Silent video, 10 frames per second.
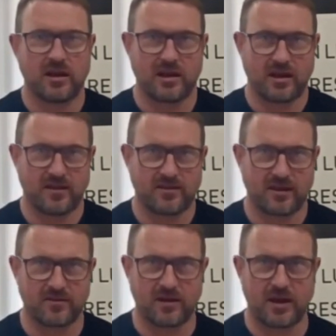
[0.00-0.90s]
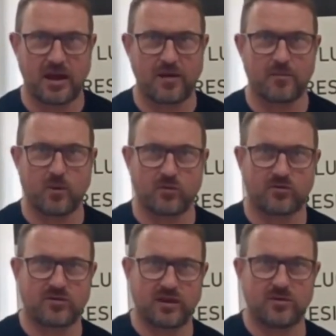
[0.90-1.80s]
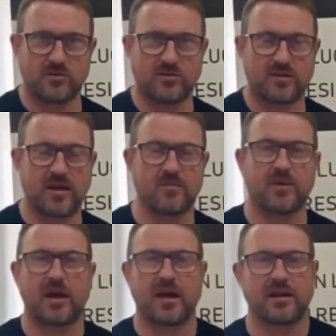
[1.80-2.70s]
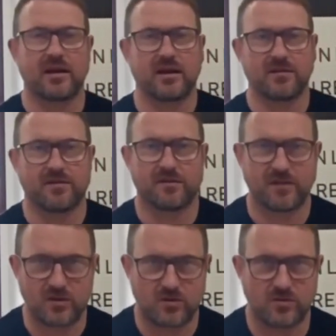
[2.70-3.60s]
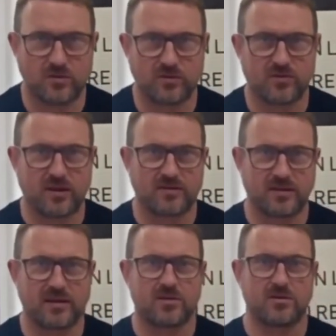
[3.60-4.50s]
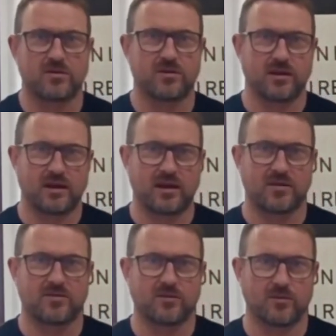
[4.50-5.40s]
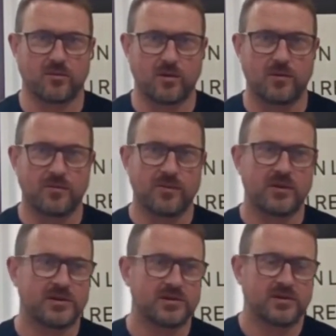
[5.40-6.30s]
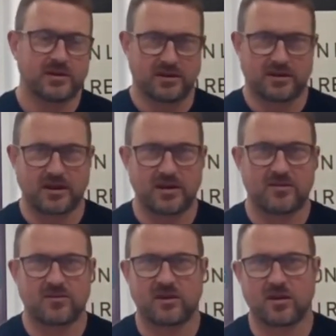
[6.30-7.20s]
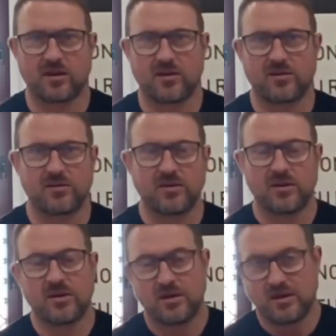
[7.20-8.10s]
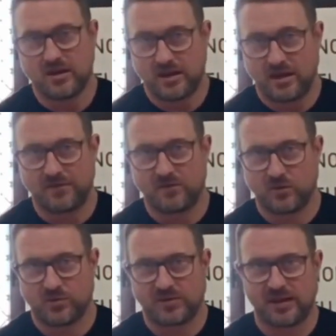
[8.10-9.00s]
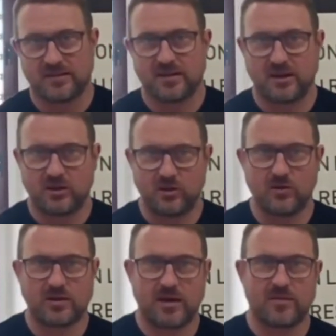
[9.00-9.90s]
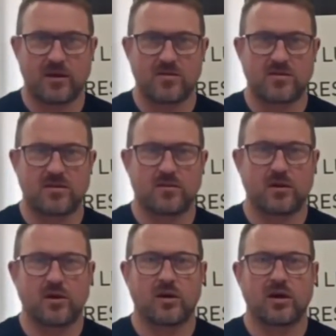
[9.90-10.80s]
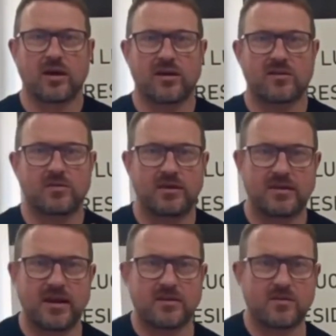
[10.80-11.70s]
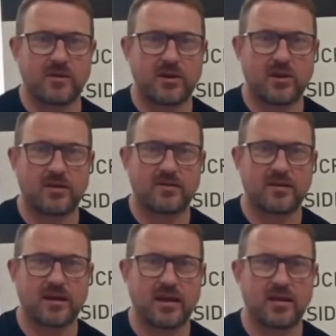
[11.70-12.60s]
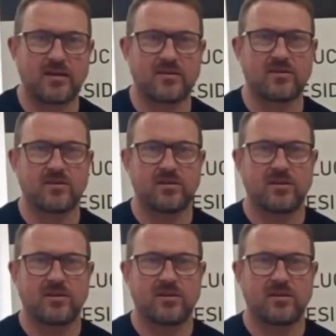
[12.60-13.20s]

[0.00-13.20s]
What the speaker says: It has to have an apostille stamp and official translation as well. Okay, so if you're presenting a UK marriage certificate, it has to be dated within 90 days,